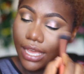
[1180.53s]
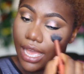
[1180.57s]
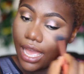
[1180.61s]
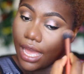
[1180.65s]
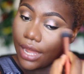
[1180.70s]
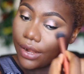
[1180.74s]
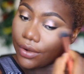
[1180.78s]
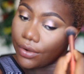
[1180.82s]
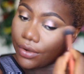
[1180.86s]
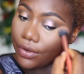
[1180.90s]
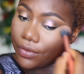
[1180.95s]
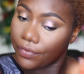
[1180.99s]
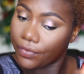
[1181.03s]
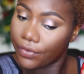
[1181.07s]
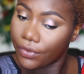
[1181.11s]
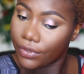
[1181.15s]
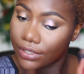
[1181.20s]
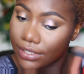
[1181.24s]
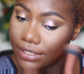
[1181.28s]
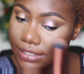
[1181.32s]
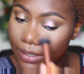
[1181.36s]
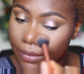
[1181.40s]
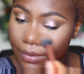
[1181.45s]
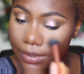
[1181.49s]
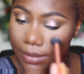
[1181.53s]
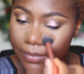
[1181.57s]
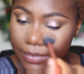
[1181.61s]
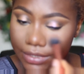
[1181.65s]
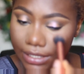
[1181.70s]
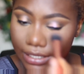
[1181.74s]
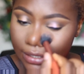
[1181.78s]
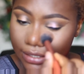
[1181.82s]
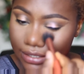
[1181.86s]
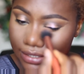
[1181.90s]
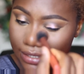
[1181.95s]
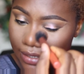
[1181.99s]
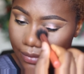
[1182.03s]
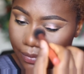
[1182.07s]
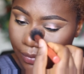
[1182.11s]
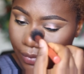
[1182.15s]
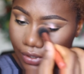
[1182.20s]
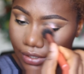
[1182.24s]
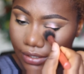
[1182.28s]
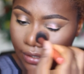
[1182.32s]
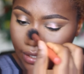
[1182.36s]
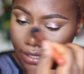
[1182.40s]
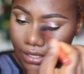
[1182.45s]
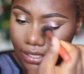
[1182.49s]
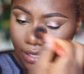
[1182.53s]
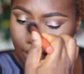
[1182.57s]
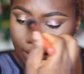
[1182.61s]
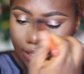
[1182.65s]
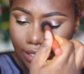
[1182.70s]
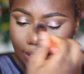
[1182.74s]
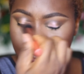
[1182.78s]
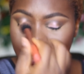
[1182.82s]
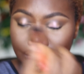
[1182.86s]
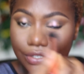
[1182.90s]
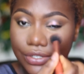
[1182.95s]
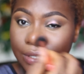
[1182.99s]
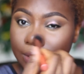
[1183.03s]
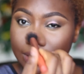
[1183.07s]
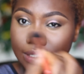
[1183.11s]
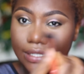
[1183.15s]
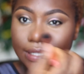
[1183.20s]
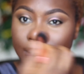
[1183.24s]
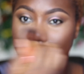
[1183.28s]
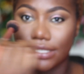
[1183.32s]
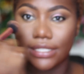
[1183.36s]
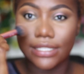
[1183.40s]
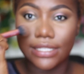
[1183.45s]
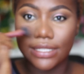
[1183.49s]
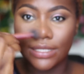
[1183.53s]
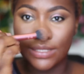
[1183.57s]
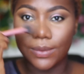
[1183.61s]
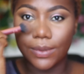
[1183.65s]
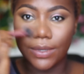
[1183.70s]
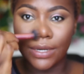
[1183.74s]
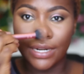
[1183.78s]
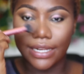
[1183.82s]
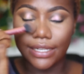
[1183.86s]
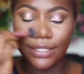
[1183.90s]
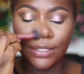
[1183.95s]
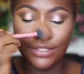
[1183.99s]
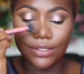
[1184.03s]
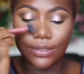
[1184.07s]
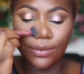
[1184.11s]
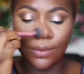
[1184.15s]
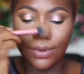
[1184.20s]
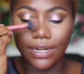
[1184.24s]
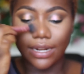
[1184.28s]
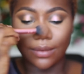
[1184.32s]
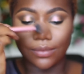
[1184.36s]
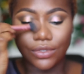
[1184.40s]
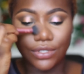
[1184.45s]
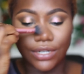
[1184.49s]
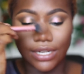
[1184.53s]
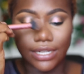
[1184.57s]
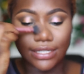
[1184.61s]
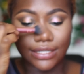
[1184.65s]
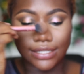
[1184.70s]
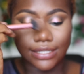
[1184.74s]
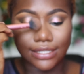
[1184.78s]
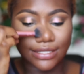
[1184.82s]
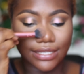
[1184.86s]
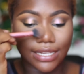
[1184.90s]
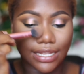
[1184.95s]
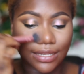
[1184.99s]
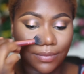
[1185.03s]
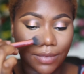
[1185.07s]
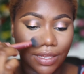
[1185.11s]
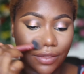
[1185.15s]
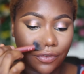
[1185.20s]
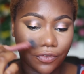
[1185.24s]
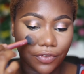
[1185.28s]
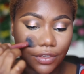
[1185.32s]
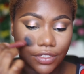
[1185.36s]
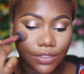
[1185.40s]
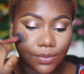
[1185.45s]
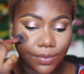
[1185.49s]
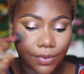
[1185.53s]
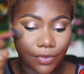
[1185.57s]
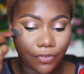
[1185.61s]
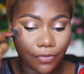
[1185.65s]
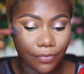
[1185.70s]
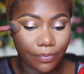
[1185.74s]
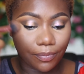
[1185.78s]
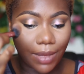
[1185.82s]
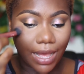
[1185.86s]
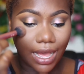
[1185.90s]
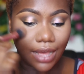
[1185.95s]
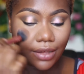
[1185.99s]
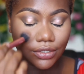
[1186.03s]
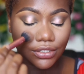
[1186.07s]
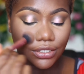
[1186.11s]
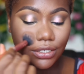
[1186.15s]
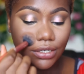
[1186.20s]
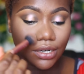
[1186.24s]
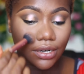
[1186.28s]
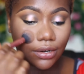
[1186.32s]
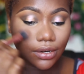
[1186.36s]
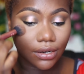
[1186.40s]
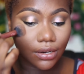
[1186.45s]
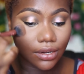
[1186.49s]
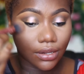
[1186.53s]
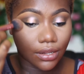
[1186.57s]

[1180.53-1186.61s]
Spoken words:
I don't know if you understand what I'm trying to say, but literally this is what I do when I'm trying to set my face with powder,